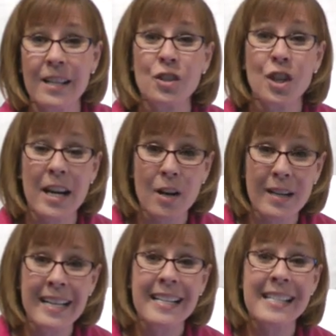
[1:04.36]
the
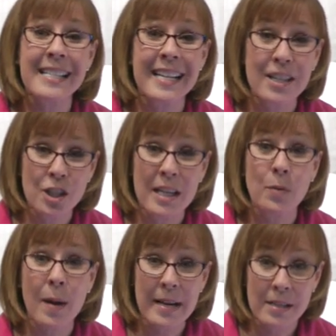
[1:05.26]
Jerry Stitch
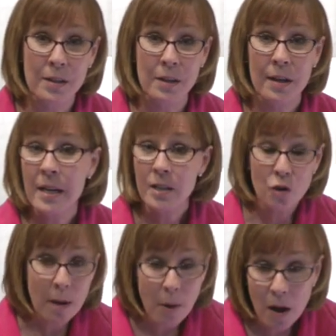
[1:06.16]
Eraser.
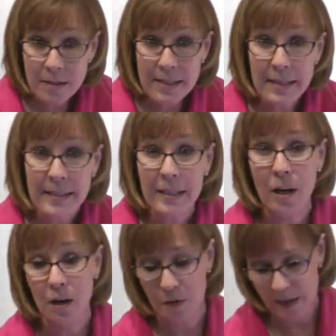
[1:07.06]
So I'm all set to
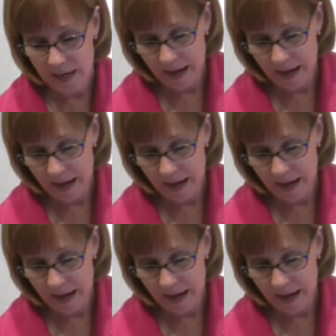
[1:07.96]
go.